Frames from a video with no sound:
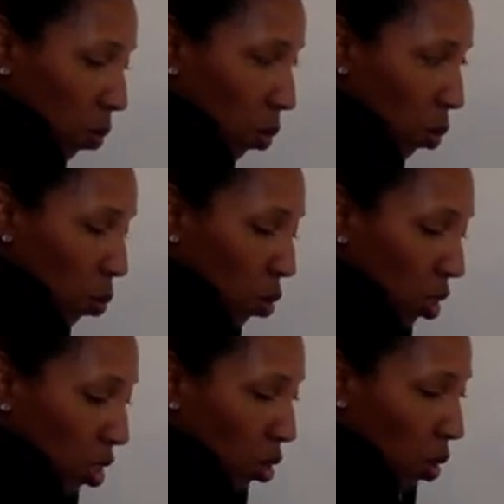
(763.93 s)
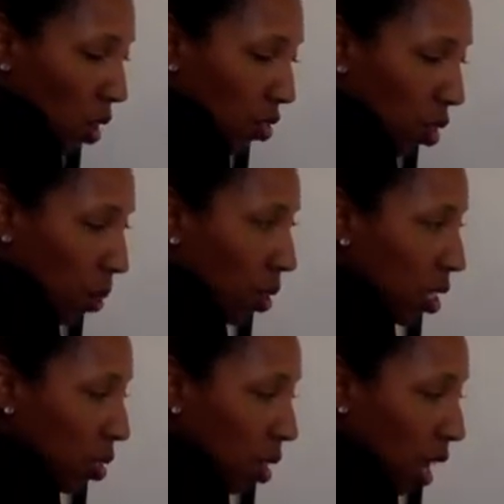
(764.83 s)
And we're a little off, so I'm going
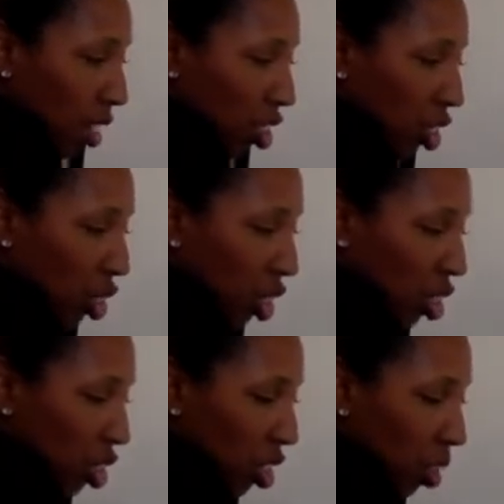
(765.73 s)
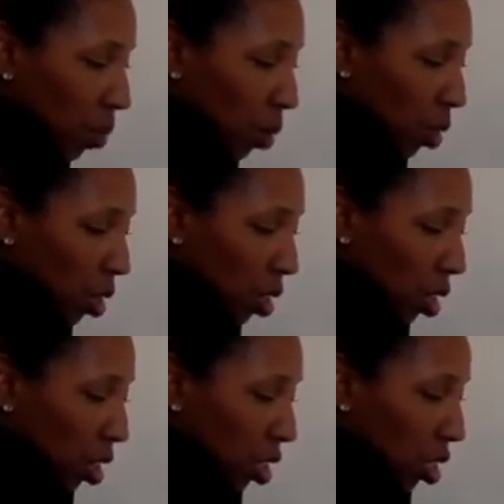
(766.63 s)
to actually change the number
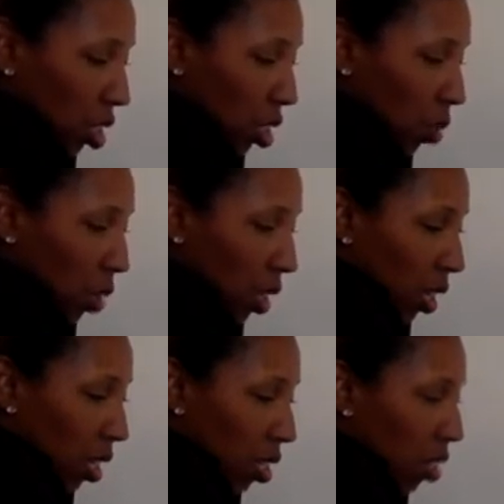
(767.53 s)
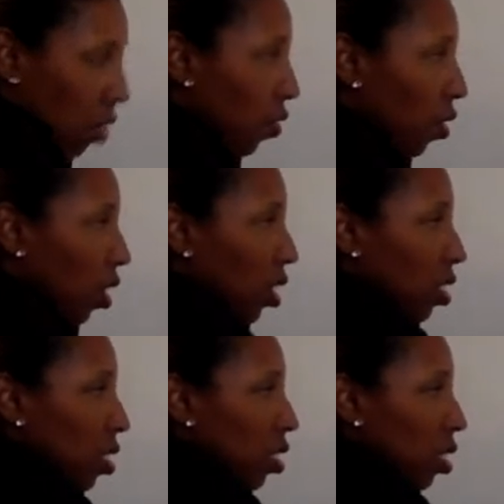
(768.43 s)
just to make it easier for
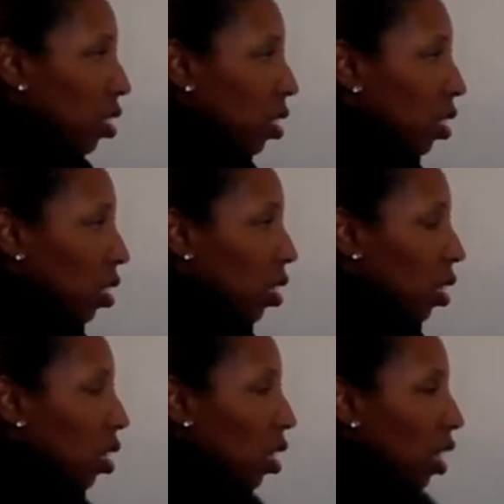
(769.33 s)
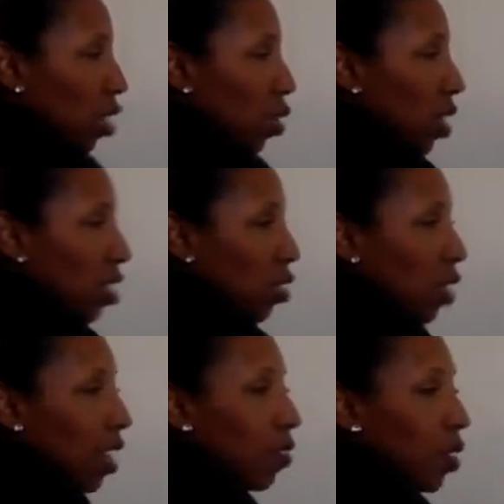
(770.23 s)
us. You can't do
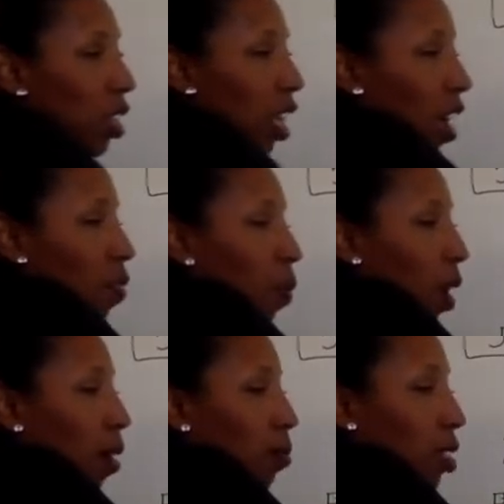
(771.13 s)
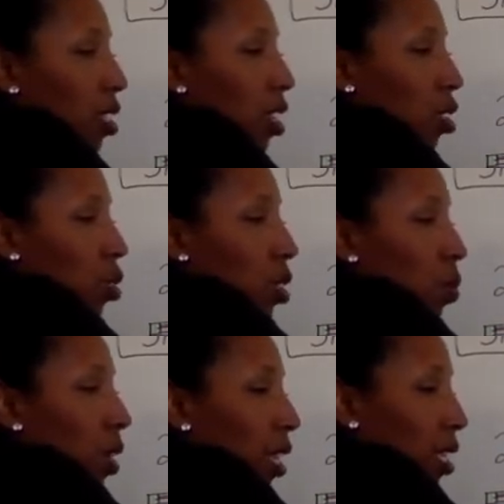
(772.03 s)
that in real life, but I'm just going to do it to
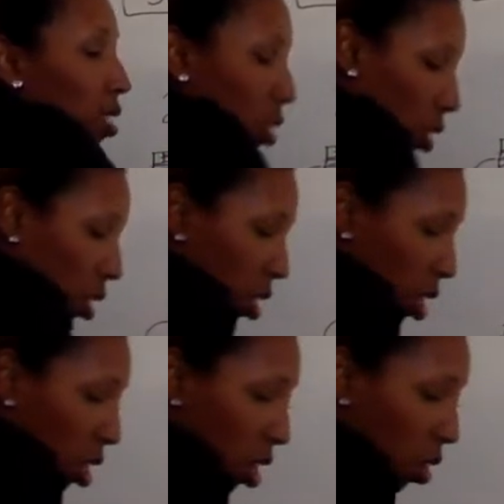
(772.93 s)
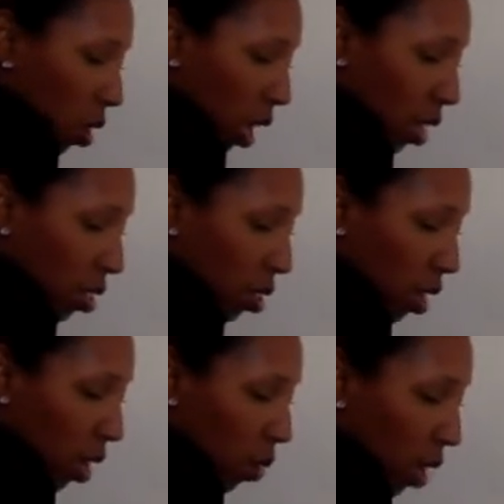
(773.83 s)
make it easier. Okay, so
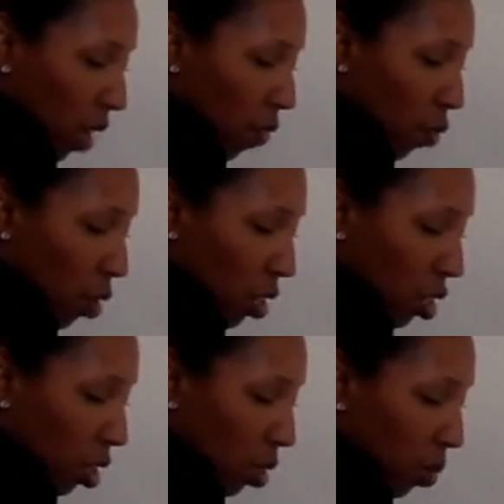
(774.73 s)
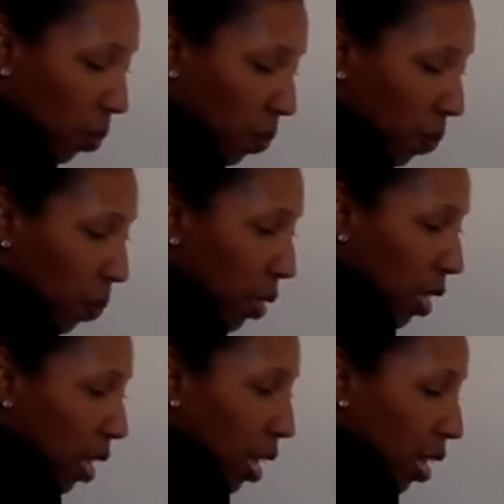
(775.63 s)
now we have 42,
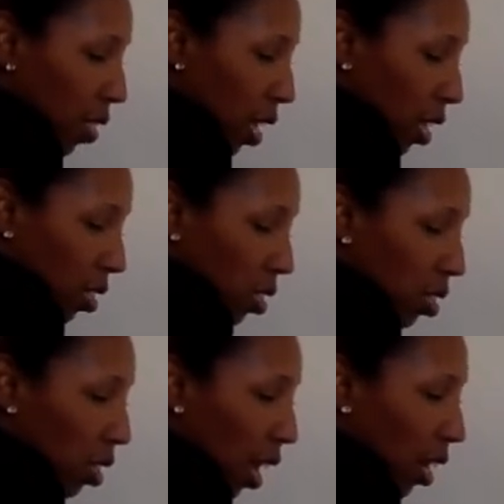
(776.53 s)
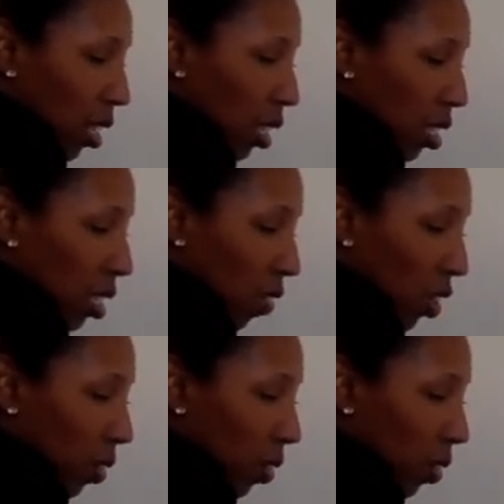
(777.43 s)
and then that is 7.